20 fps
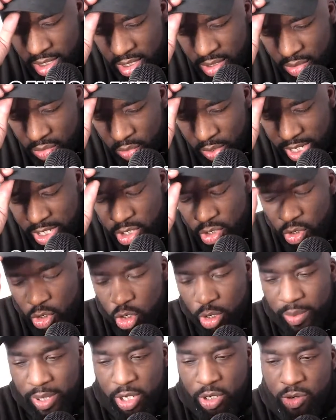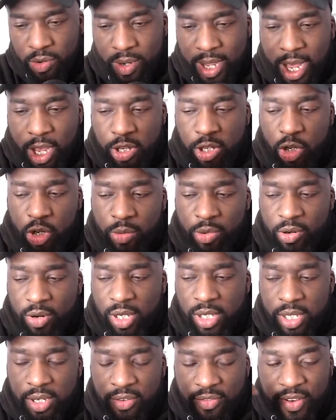when how you come across
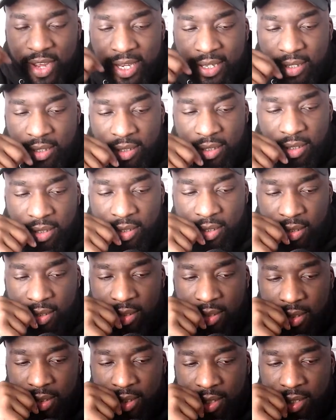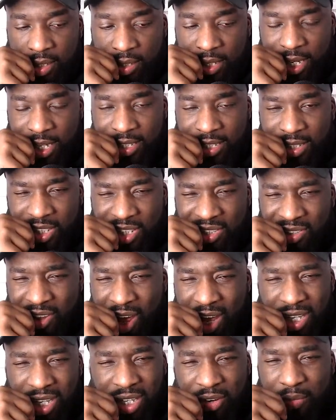to the fans is
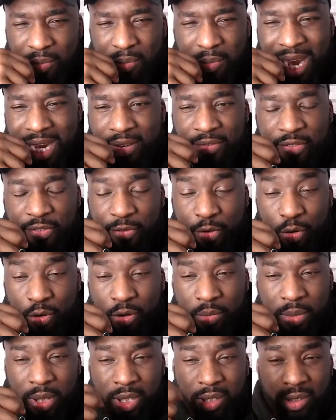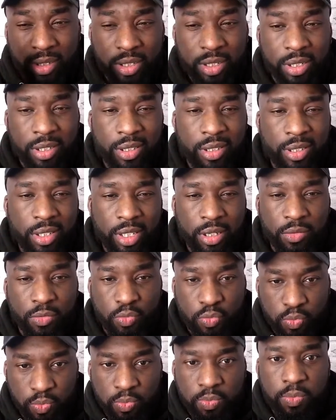not your main fault because you're
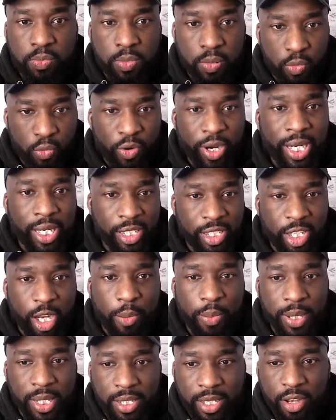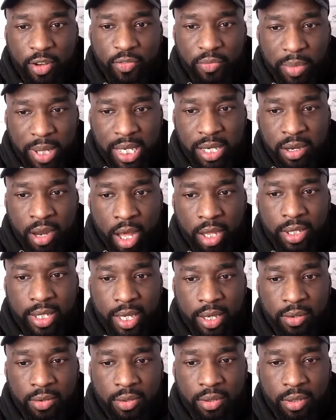really stopping yourself from being knocked
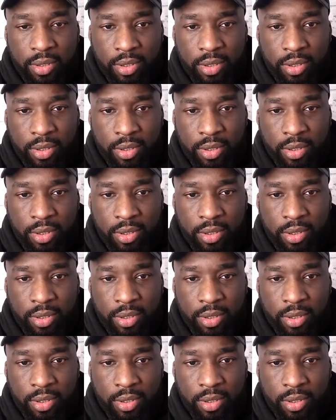out.